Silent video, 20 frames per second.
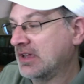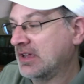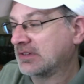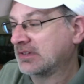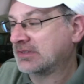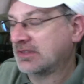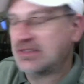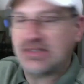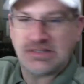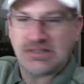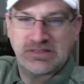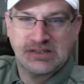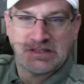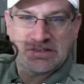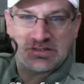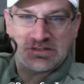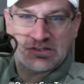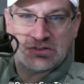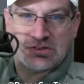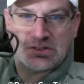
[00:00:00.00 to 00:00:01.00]
So this is
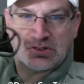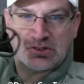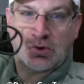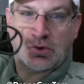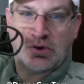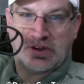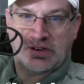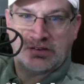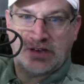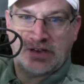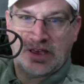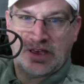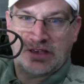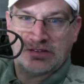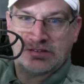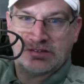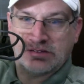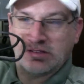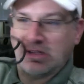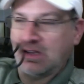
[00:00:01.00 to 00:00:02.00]
considered a toy
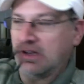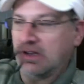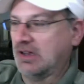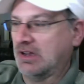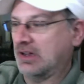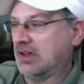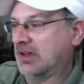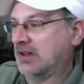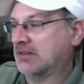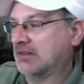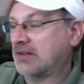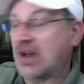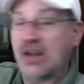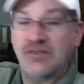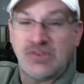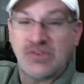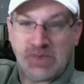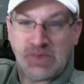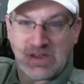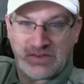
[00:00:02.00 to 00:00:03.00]
class. Uh, a lot
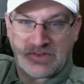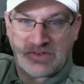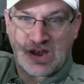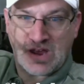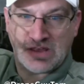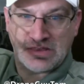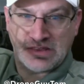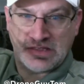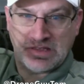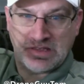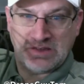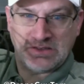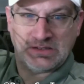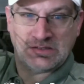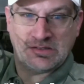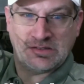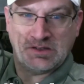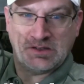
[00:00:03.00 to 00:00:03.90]
of you may have gotten these